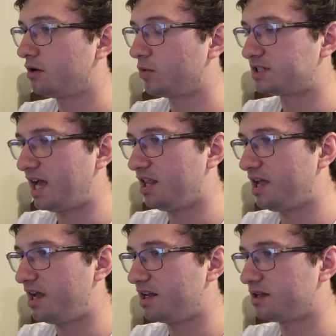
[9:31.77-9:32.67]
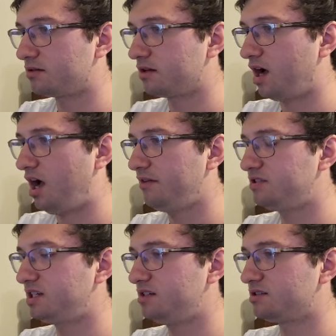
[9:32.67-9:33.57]
Retaliating, I've
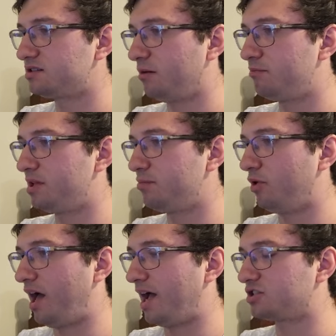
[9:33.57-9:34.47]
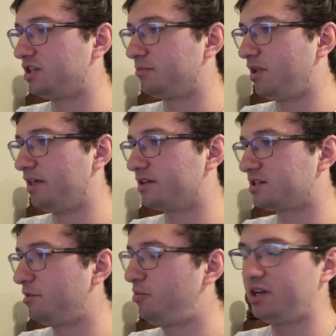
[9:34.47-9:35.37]
seen some people actually play this.
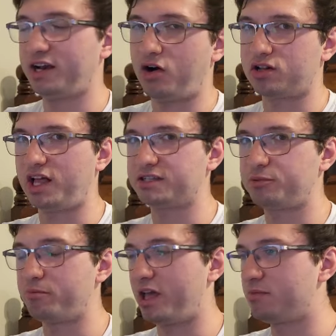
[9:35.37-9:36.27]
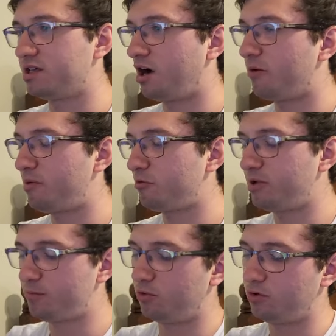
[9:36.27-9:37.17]
I'm going to put it in outclass, but maybe. I remember
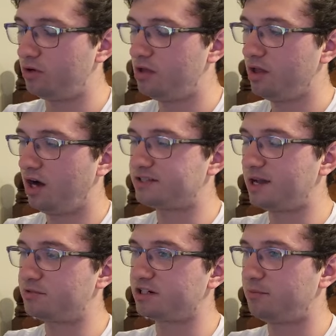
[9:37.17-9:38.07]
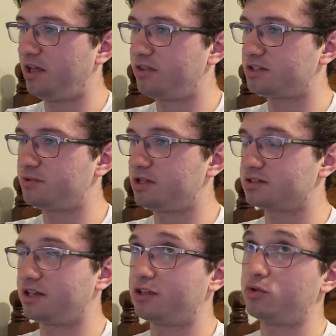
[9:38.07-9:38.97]
people attempting to play this
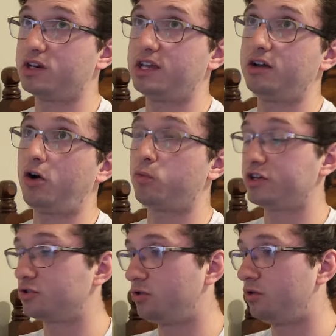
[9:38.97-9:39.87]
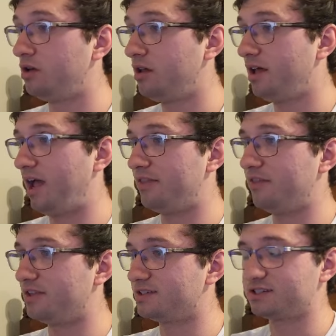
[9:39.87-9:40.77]
because like you can hit original, and
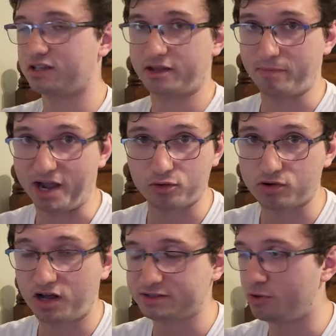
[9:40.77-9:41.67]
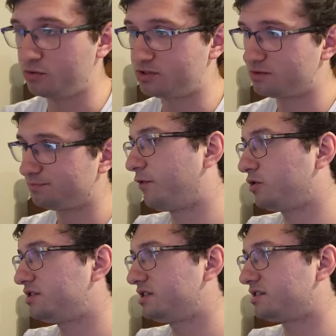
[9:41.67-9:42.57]
then this is like Macrocosmos,
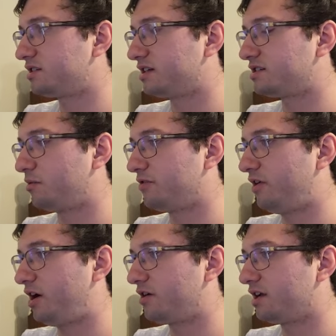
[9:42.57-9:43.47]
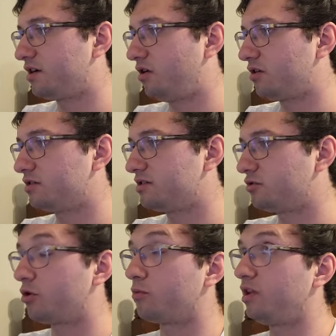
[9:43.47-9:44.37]
versus like some of the Fire King cards,
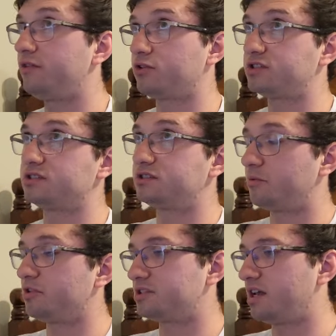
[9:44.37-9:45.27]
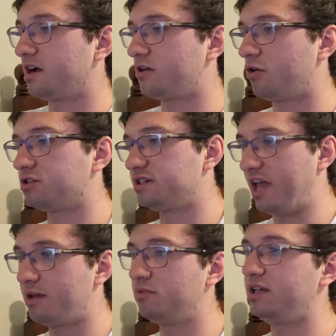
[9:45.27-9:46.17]
or really versus some of the Snake Eye cards,
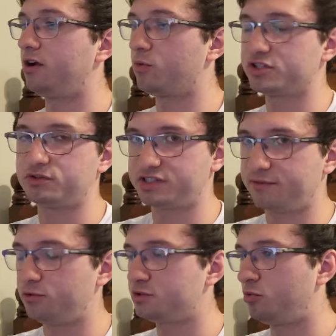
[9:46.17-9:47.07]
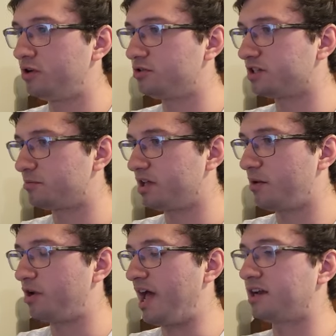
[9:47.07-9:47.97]
namely original Sinful Spoils, like being
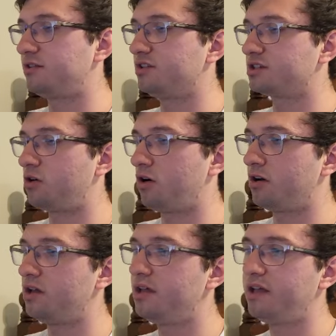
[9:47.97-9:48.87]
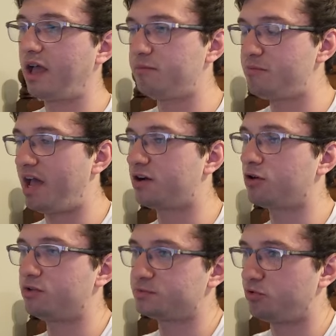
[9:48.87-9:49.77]
able to activate this card and be
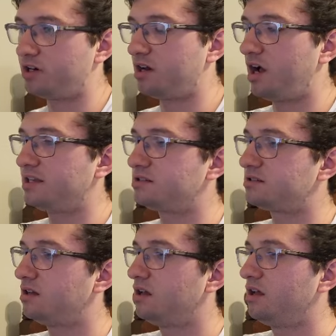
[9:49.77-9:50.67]
macro is pretty nice.